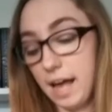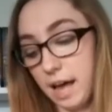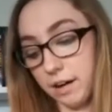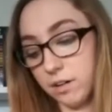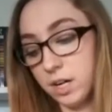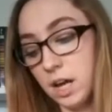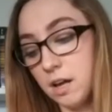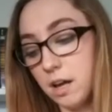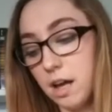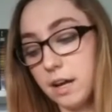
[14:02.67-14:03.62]
Hatter,
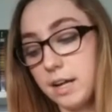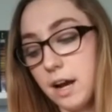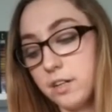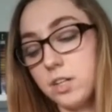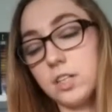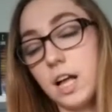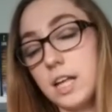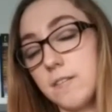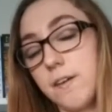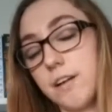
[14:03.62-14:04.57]
a character
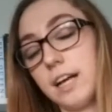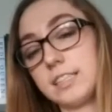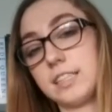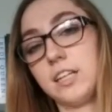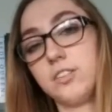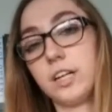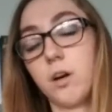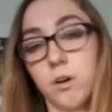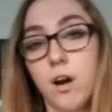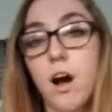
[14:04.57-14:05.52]
that is very
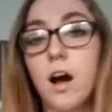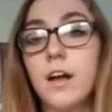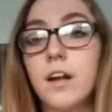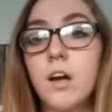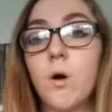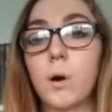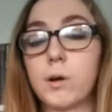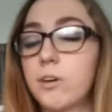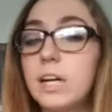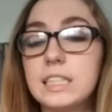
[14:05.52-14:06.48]
eccentric or odd
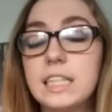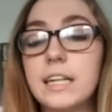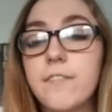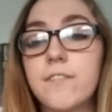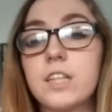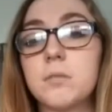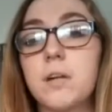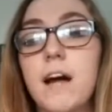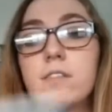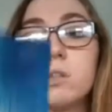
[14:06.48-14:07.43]
or crazy. And for this
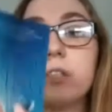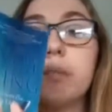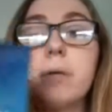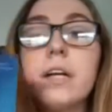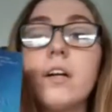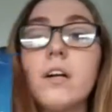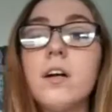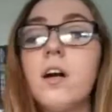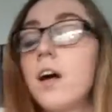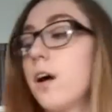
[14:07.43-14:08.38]
one, I've chosen
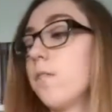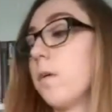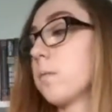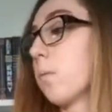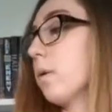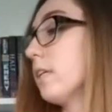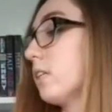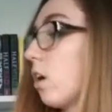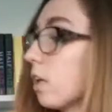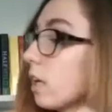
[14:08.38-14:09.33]
Peter from the Wendy
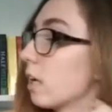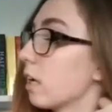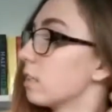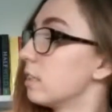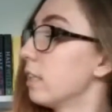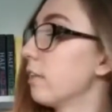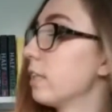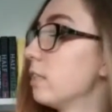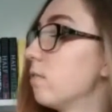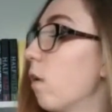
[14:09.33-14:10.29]
Darling
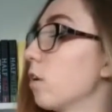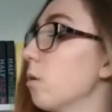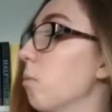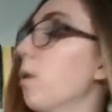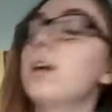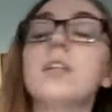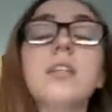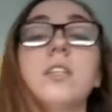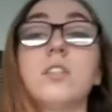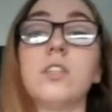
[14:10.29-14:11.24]
series, Volume
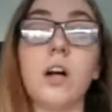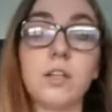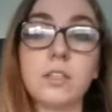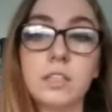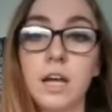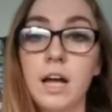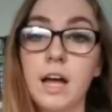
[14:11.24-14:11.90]
1, Stars.